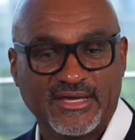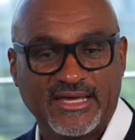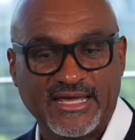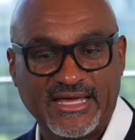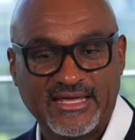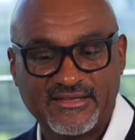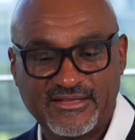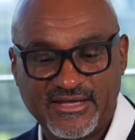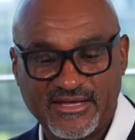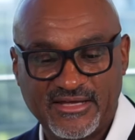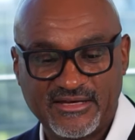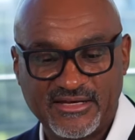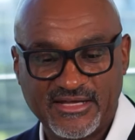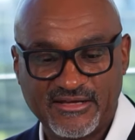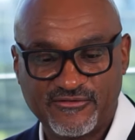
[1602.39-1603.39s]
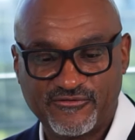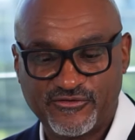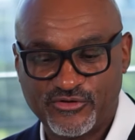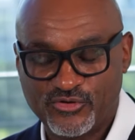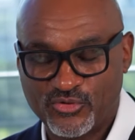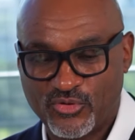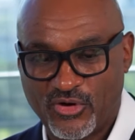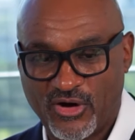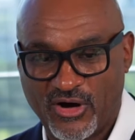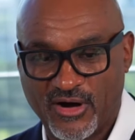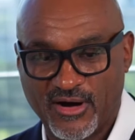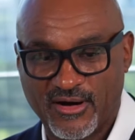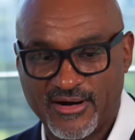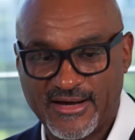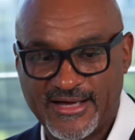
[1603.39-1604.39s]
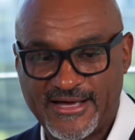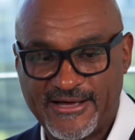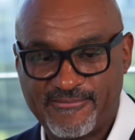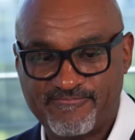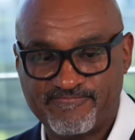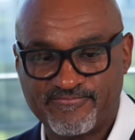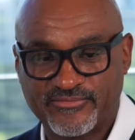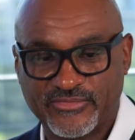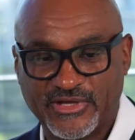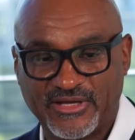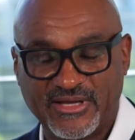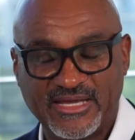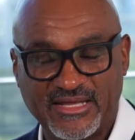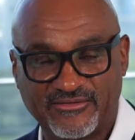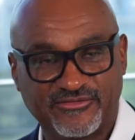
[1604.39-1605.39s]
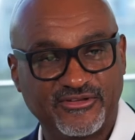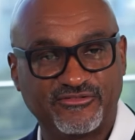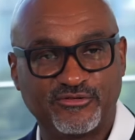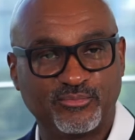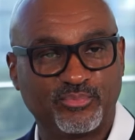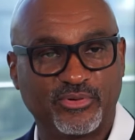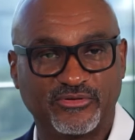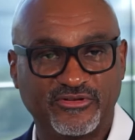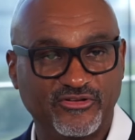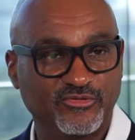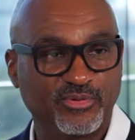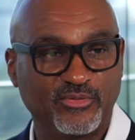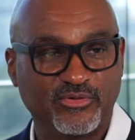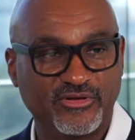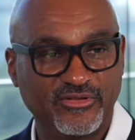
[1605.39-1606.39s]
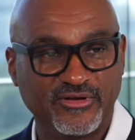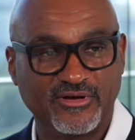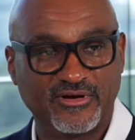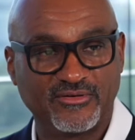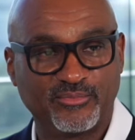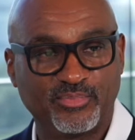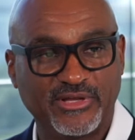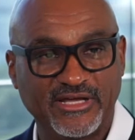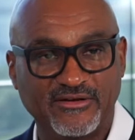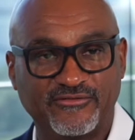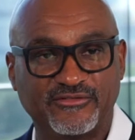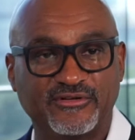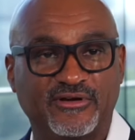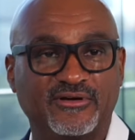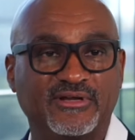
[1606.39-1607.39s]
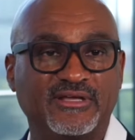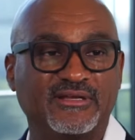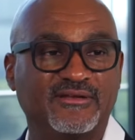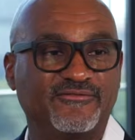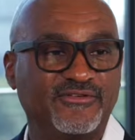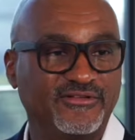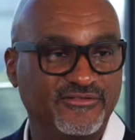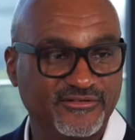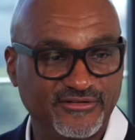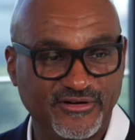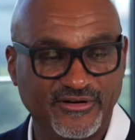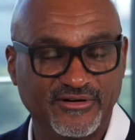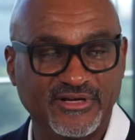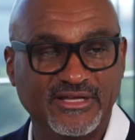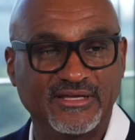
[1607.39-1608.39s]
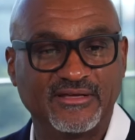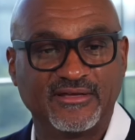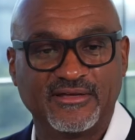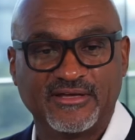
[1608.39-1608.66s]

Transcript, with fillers: And then if you are um, a system participant, whether you're a plaintiff attorney, defense attorney,